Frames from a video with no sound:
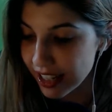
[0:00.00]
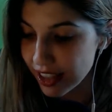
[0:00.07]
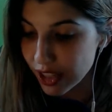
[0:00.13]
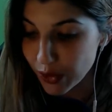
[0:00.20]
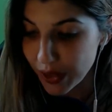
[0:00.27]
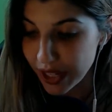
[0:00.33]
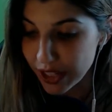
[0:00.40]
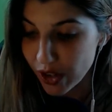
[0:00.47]
The
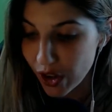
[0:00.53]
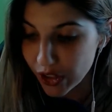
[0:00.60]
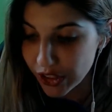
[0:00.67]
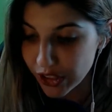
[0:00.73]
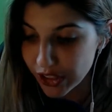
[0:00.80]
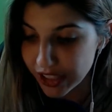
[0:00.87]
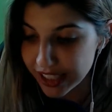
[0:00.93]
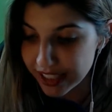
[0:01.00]
Great Hall
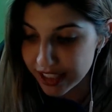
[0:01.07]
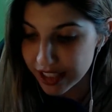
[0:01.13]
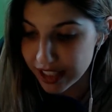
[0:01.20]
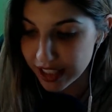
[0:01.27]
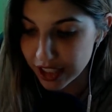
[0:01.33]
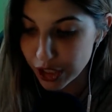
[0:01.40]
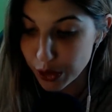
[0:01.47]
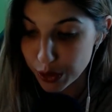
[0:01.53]
looked its
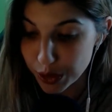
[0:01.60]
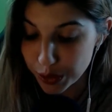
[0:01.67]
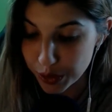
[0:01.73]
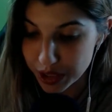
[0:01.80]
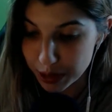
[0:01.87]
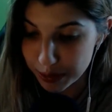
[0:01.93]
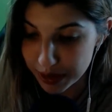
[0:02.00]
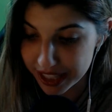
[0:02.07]

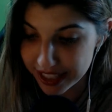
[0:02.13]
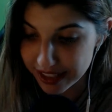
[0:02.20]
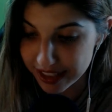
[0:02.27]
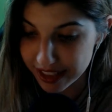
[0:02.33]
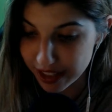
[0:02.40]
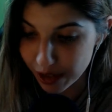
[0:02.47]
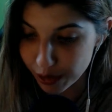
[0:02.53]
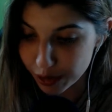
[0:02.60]
usual splendid
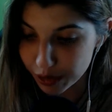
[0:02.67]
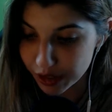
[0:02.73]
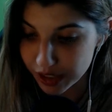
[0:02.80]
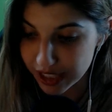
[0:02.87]
self,